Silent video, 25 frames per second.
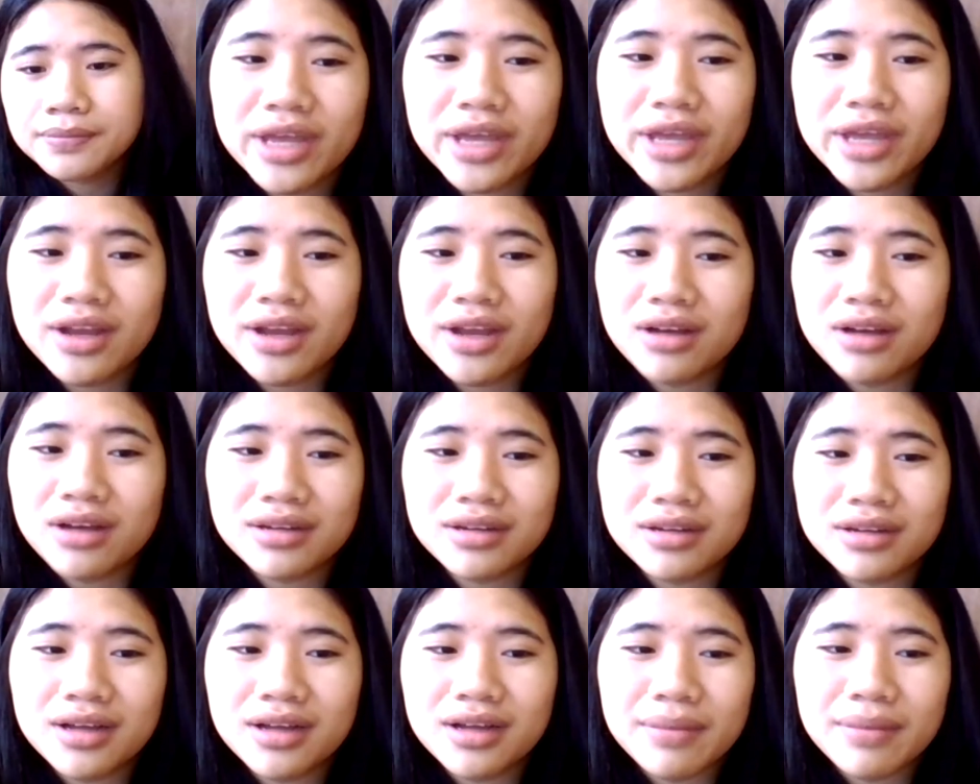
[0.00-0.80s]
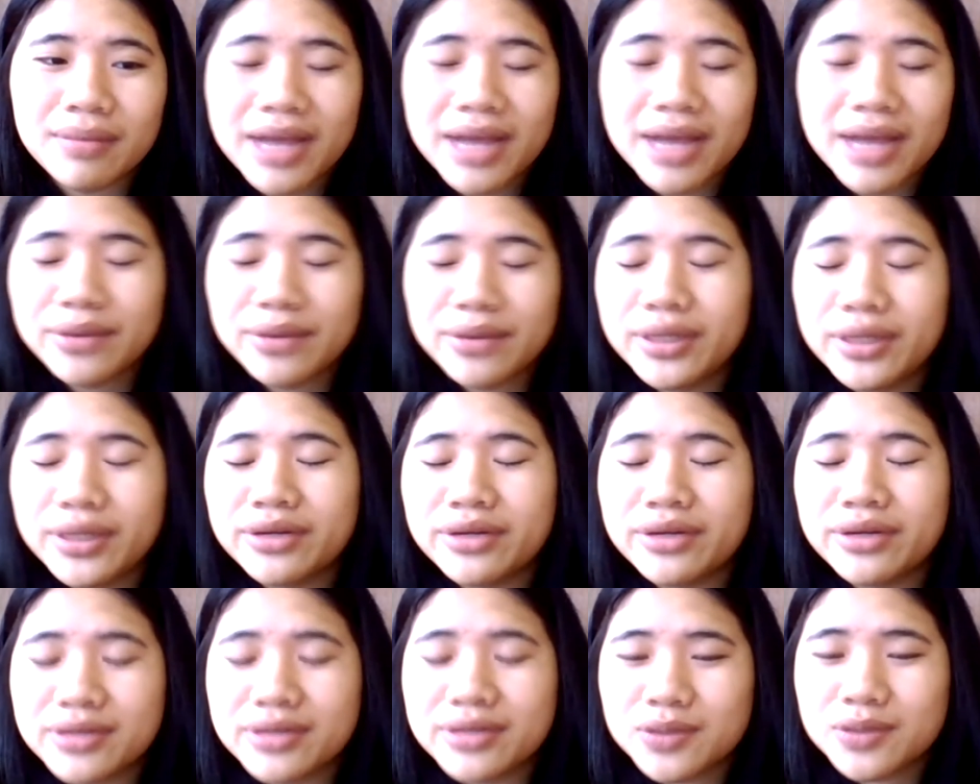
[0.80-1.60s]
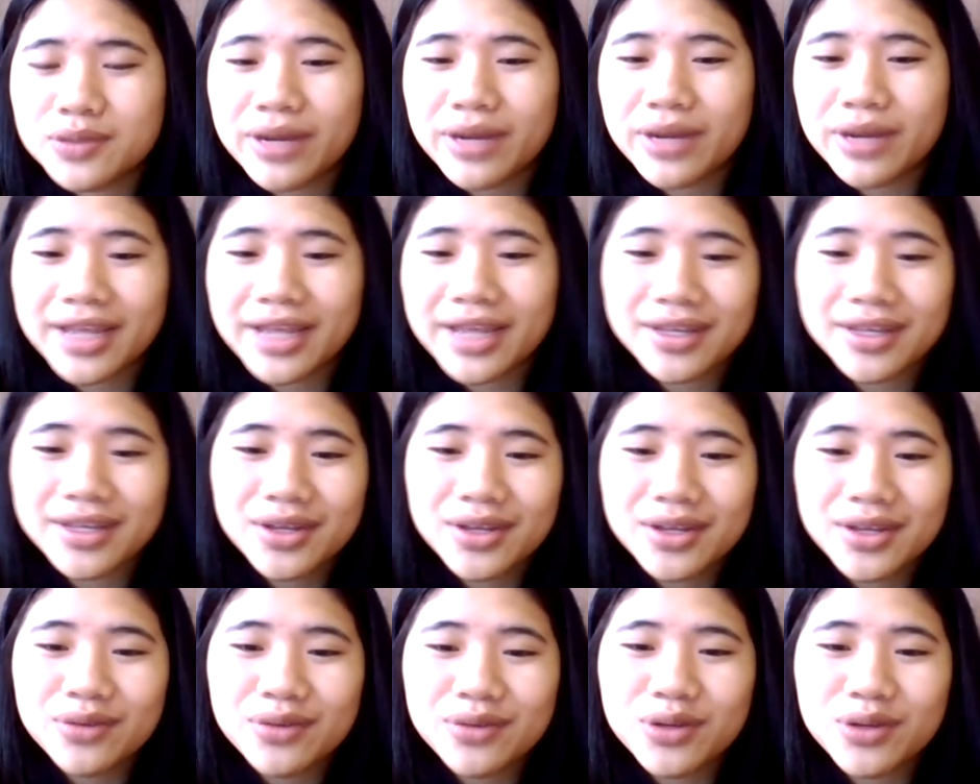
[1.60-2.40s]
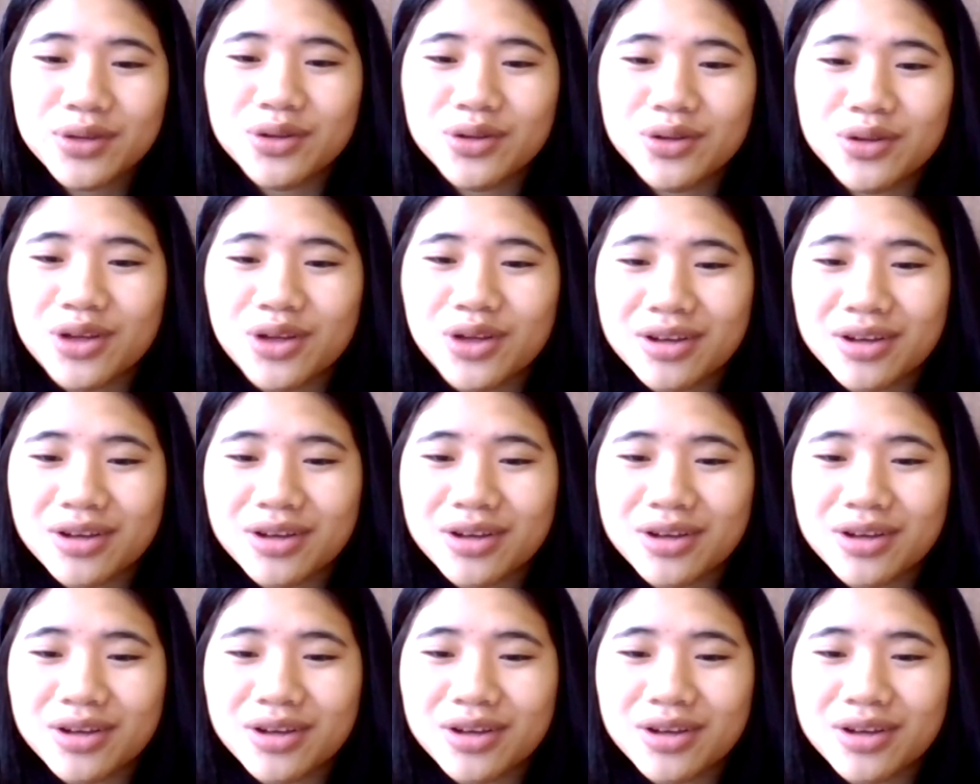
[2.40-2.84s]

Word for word: are not uh, readers, right? We could not